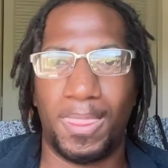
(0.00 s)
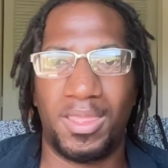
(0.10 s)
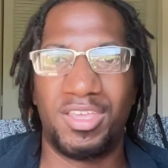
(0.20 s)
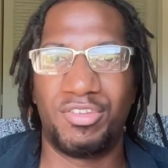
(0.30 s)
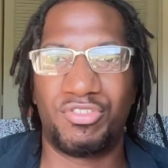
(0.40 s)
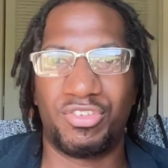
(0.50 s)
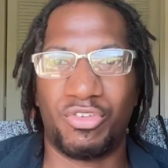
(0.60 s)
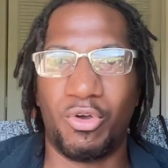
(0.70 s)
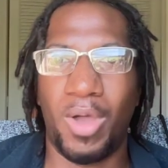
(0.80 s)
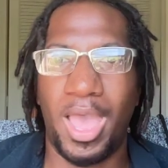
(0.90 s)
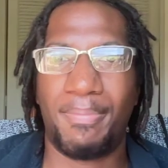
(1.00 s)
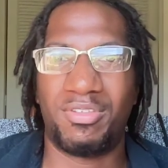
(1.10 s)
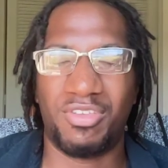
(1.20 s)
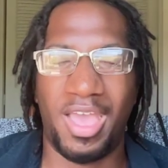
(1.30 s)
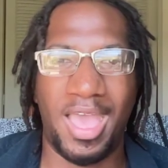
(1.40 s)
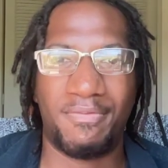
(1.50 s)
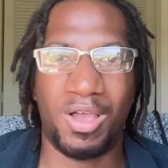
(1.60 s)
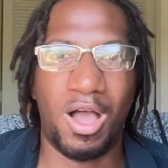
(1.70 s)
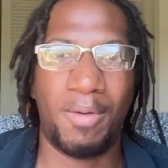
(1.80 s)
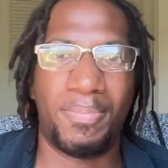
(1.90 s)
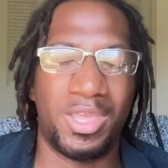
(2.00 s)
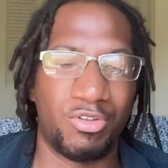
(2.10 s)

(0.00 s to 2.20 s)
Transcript: He just so happens to have a hobby,